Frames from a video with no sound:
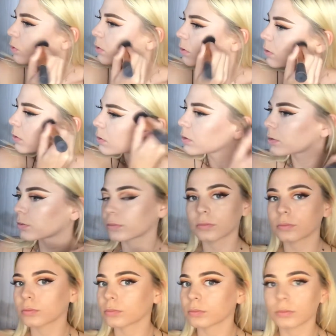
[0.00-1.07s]
brush.
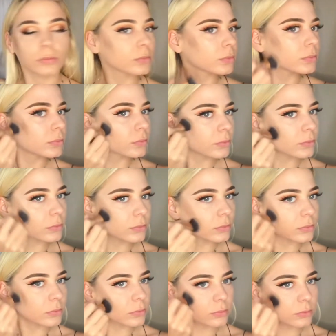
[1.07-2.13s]
Jesus Christ.
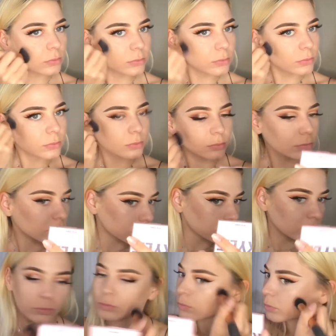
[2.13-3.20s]
Anyways, just going to
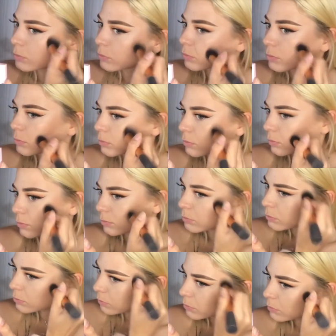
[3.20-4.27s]
blend that out a little
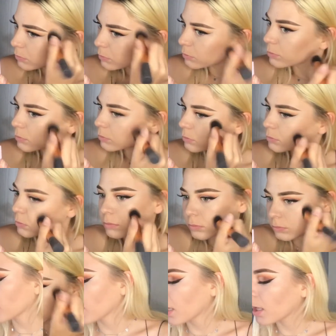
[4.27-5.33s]
bit because I'm going to go
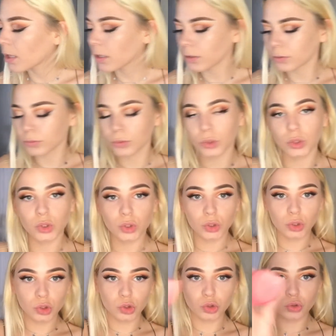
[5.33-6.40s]
over it with
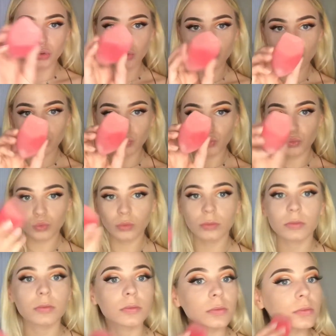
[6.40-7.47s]
my Morphe sponge.